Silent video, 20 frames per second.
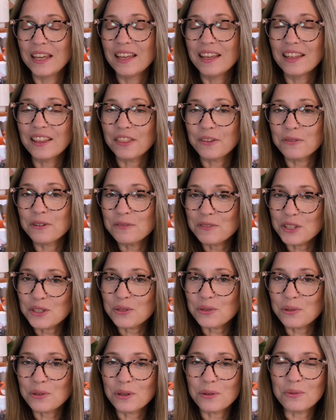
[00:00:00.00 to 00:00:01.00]
thrift
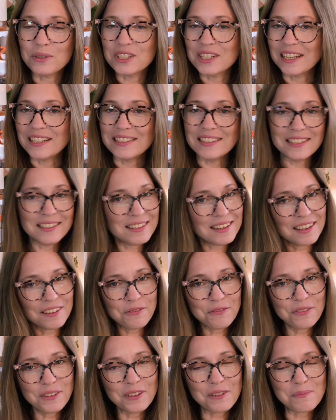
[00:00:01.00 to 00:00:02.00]
store, which I did not
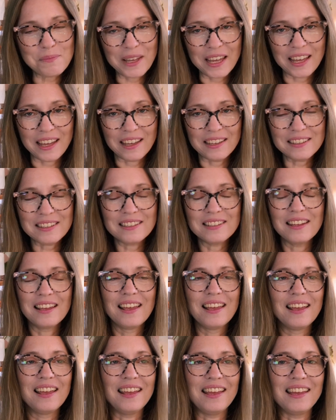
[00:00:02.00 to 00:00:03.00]
film at,
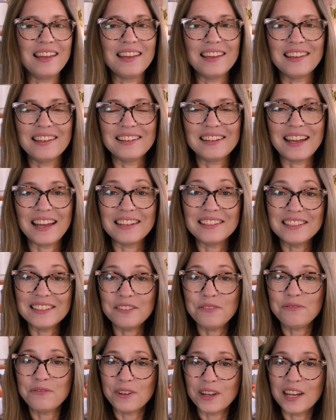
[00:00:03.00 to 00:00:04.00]
and I
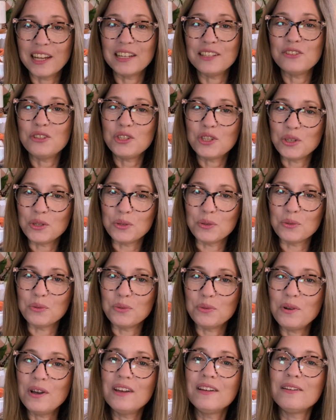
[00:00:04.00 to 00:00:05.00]
did find
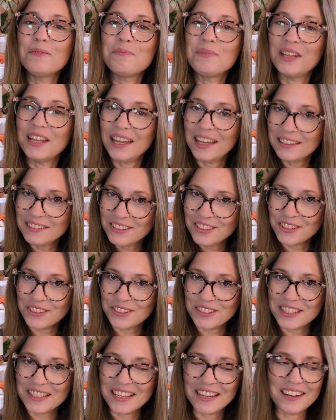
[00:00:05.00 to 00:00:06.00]
two
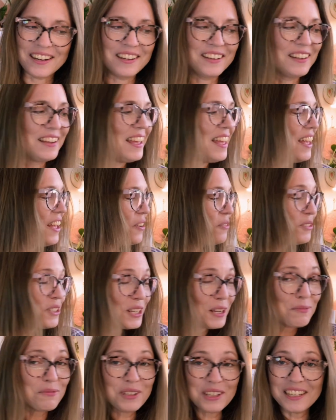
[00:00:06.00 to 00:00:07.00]
planters there, which
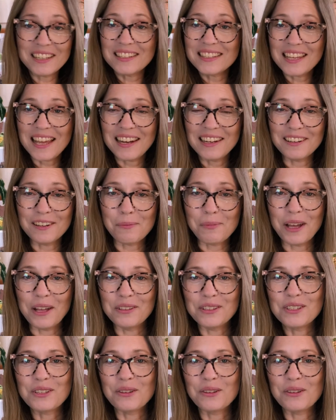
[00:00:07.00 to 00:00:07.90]
I'm really excited about. So